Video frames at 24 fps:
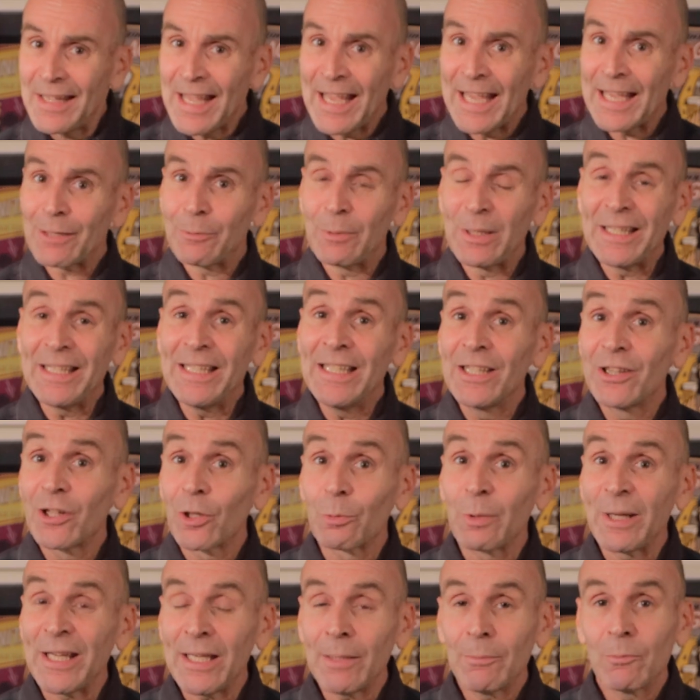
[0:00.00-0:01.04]
Anyway, either
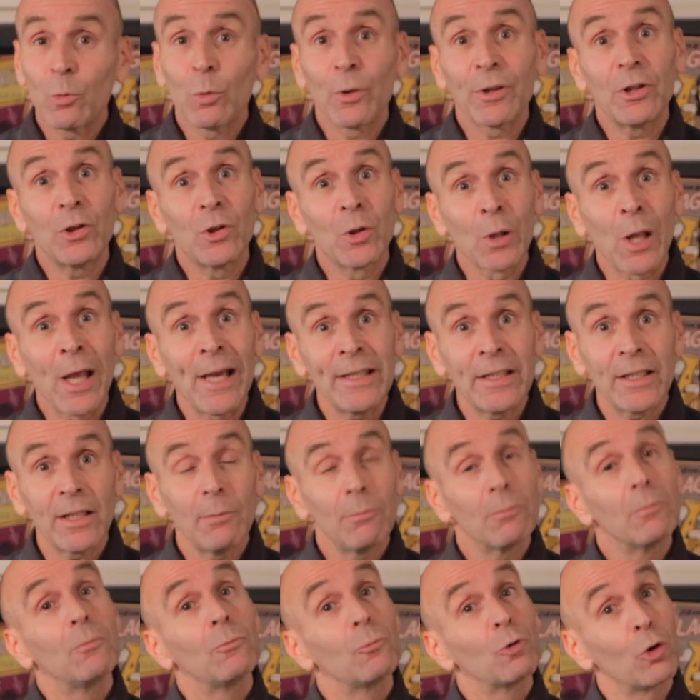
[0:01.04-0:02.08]
way, whether you like
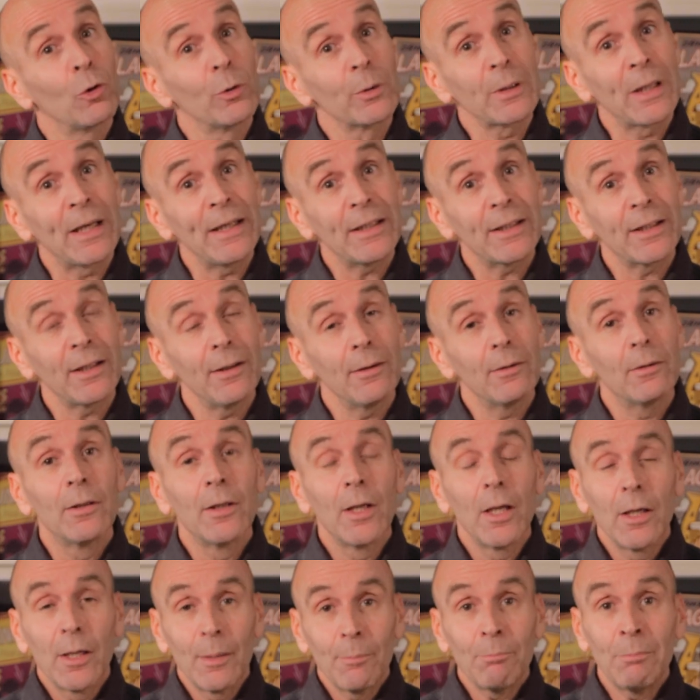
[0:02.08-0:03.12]
it, don't like it,
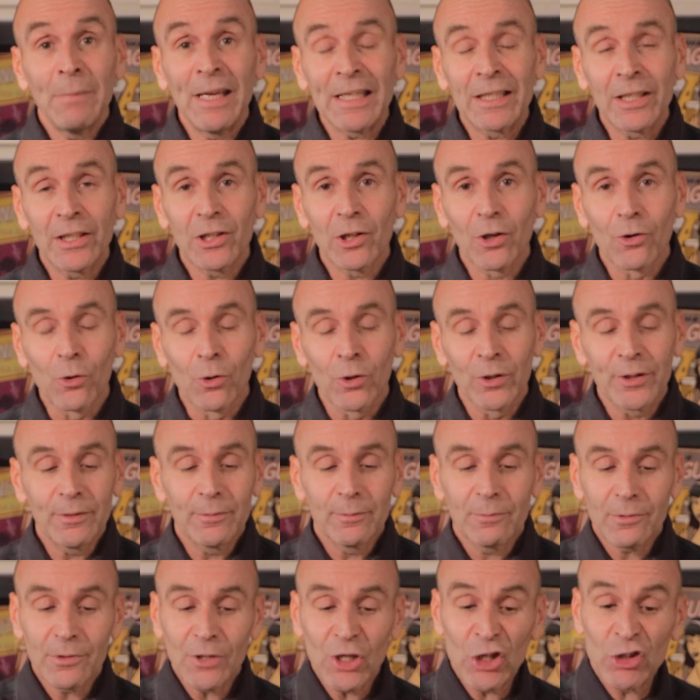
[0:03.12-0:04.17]
make it your own,
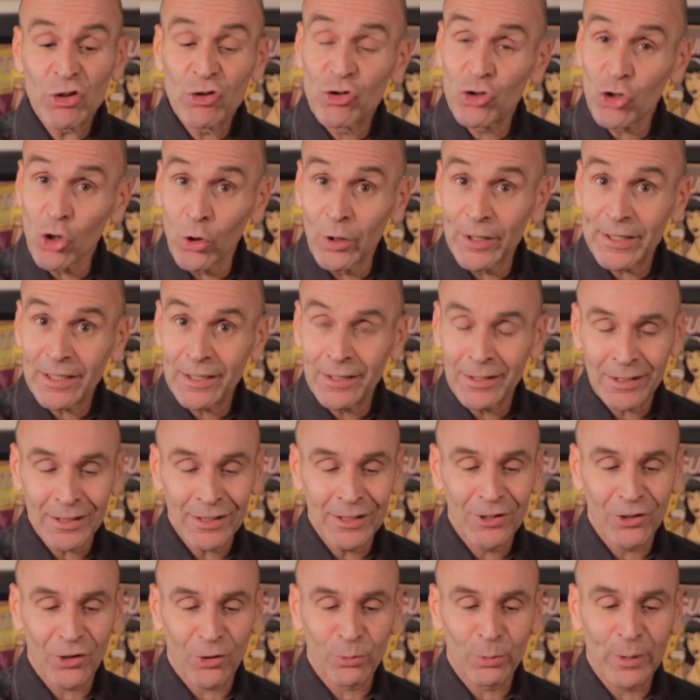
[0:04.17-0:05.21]
enjoy it
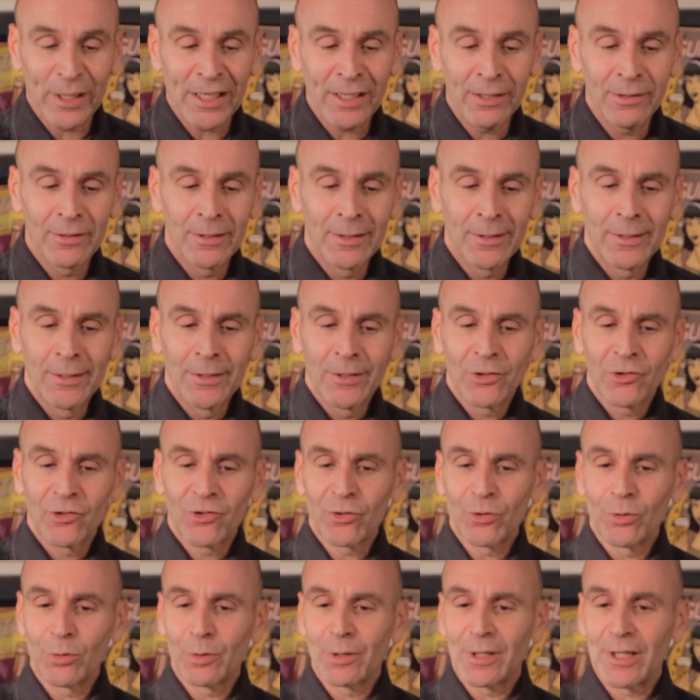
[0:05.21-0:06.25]
either way.
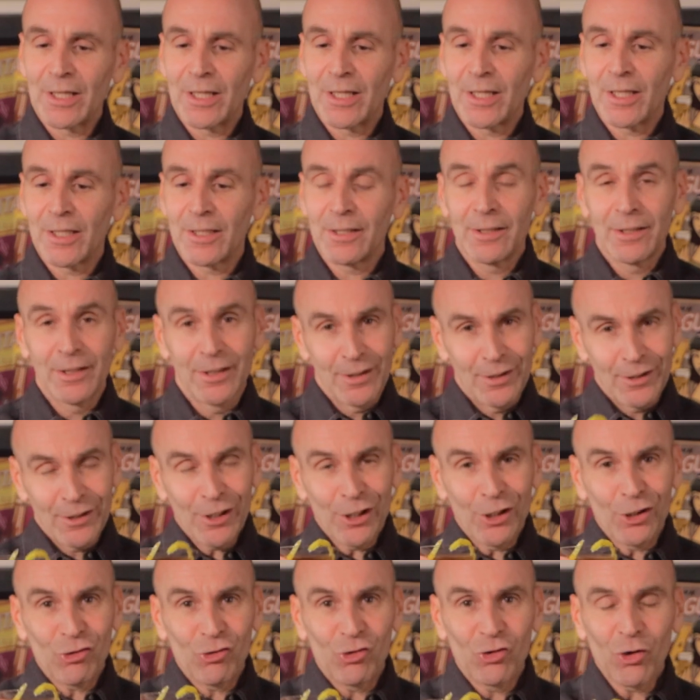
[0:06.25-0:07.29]
So
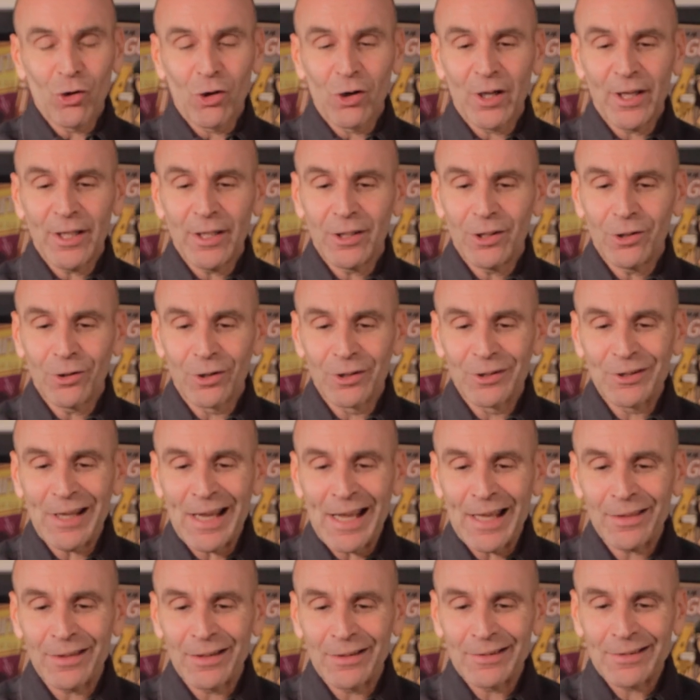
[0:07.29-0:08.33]
enjoy your
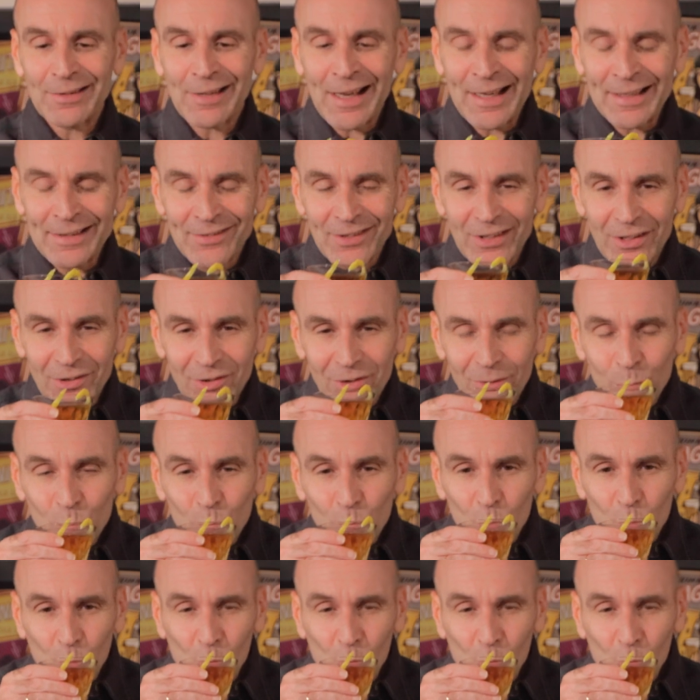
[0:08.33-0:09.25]
death and taxis.